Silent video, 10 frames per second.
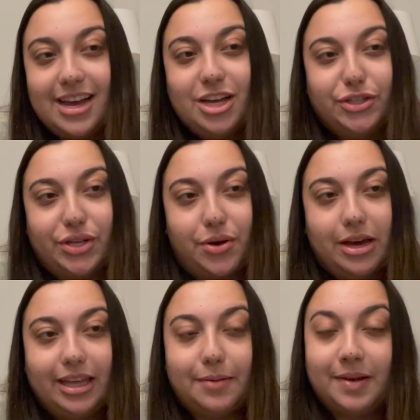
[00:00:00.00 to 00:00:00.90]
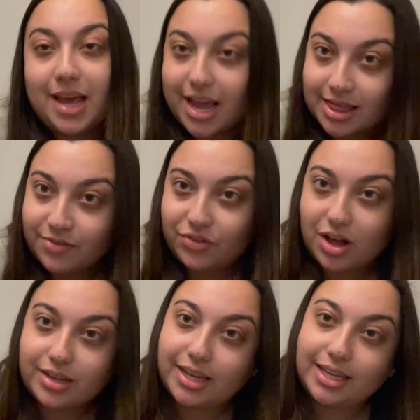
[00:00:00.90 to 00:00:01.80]
So I think I'm going to end the
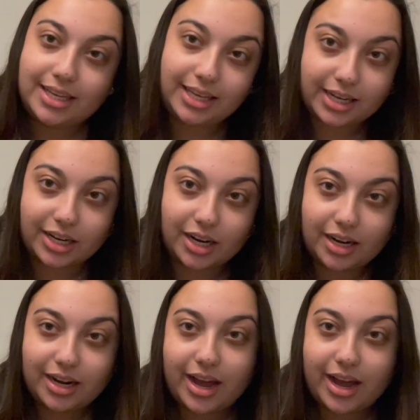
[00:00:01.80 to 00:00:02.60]
vlog here.